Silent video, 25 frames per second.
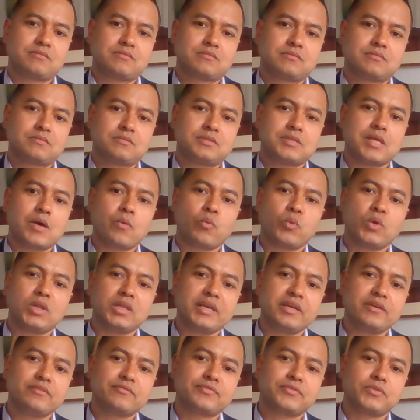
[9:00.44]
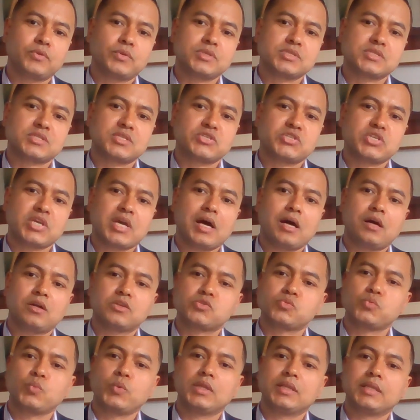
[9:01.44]
that will influence the
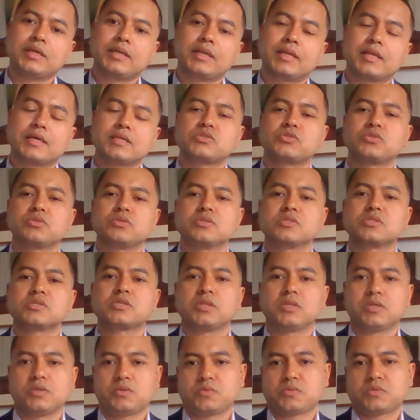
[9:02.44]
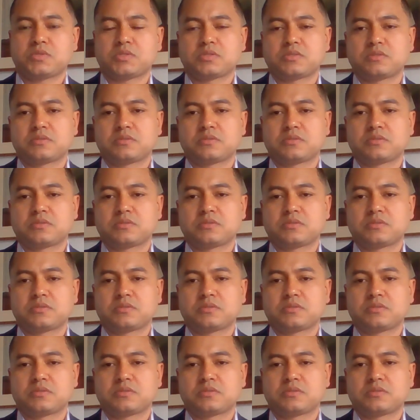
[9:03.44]
child's willingness to disclose.